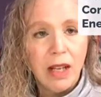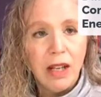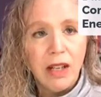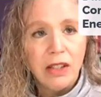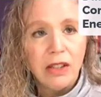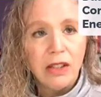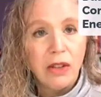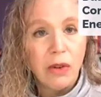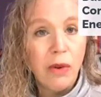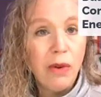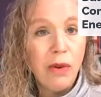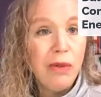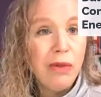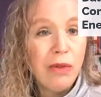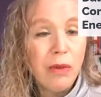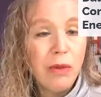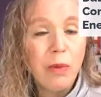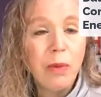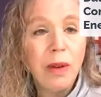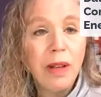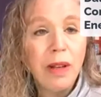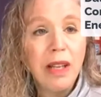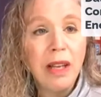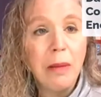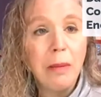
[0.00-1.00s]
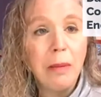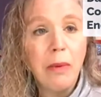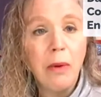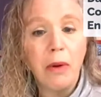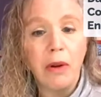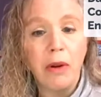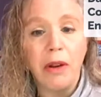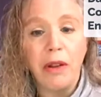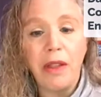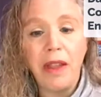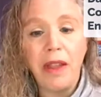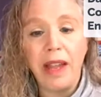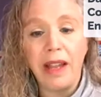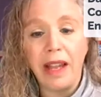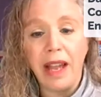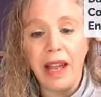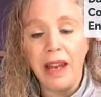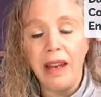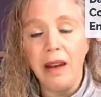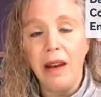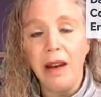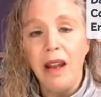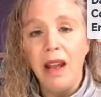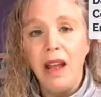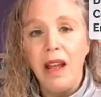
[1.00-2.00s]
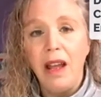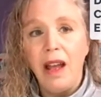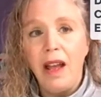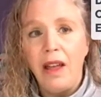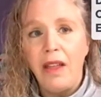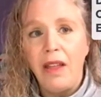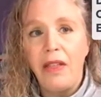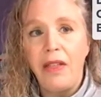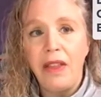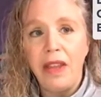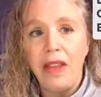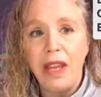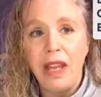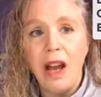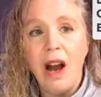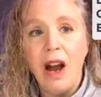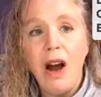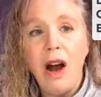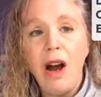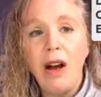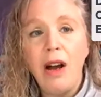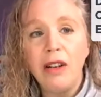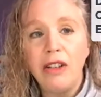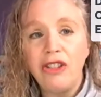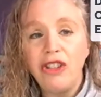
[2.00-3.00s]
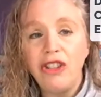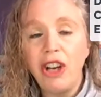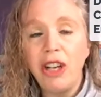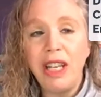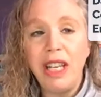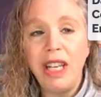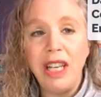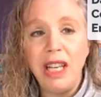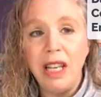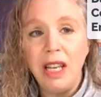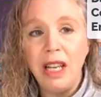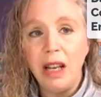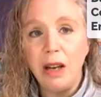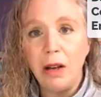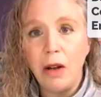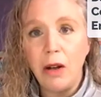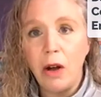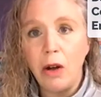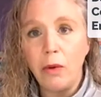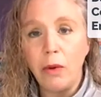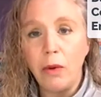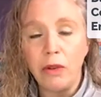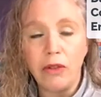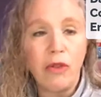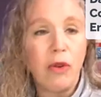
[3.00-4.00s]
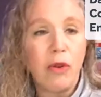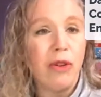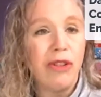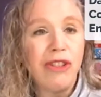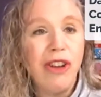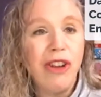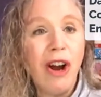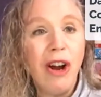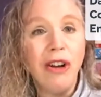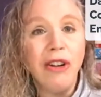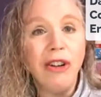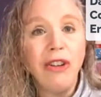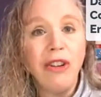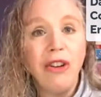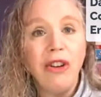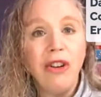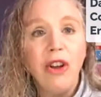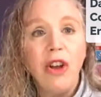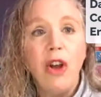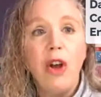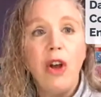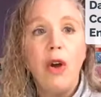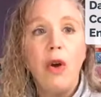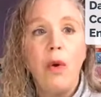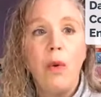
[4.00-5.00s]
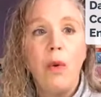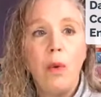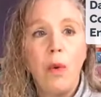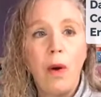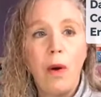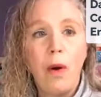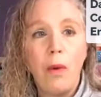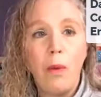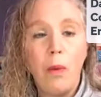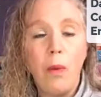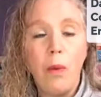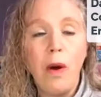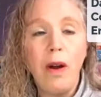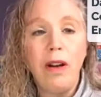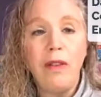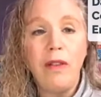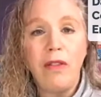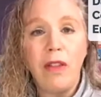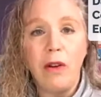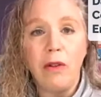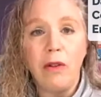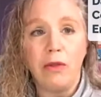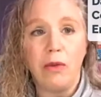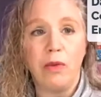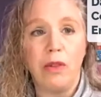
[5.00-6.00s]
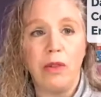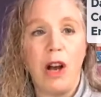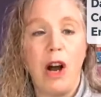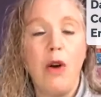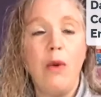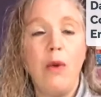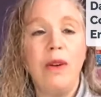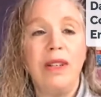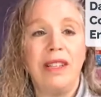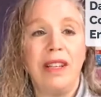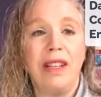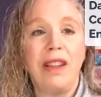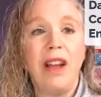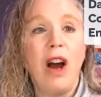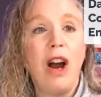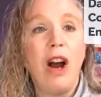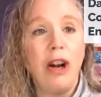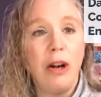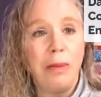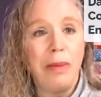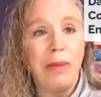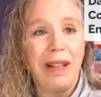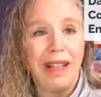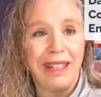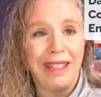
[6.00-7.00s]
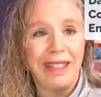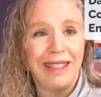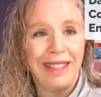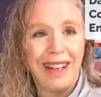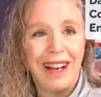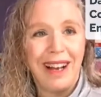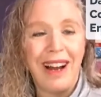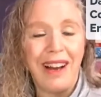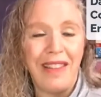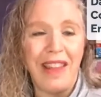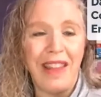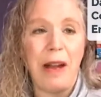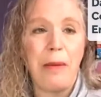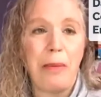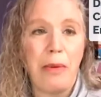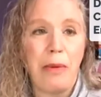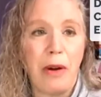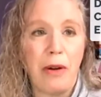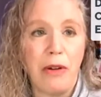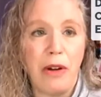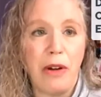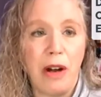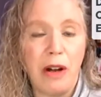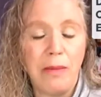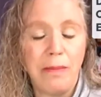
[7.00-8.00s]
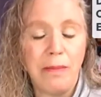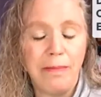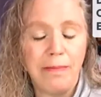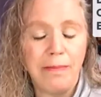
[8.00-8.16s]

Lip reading: So it was a really important thing. And the chunky rose quartz heart, one of those was always at the heart place on that prayer doll.